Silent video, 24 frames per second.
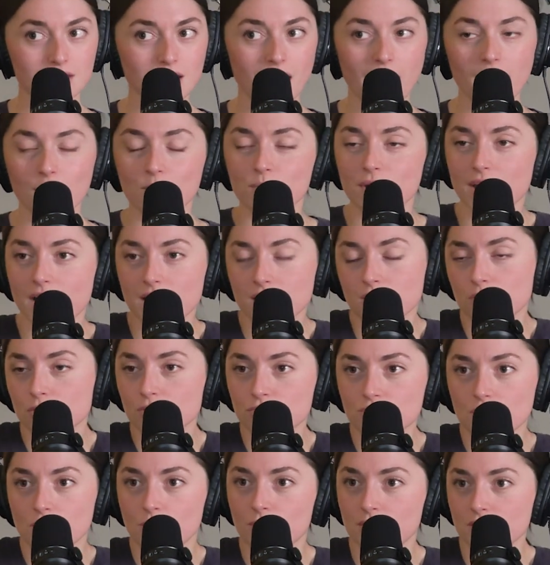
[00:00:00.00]
Yeah. We had to
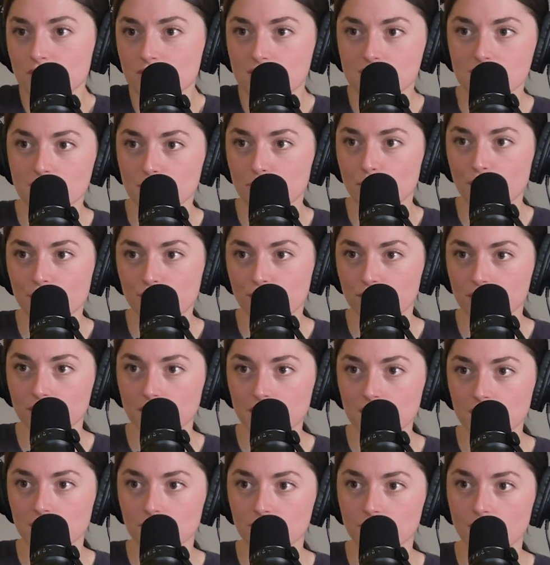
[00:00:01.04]
close our windows at some point for
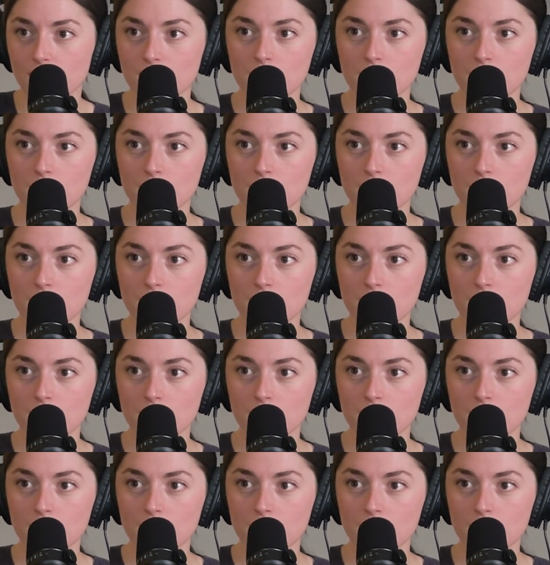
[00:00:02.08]
landing, right?